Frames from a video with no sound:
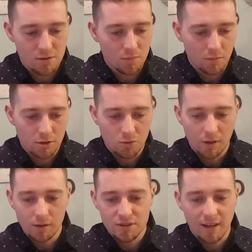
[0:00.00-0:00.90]

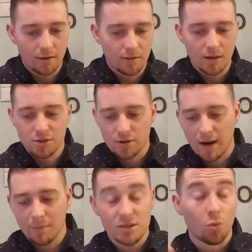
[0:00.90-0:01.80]
between standard deductions or
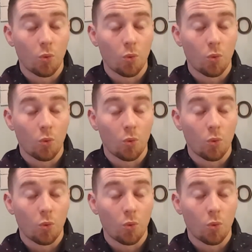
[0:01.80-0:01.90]
itemized,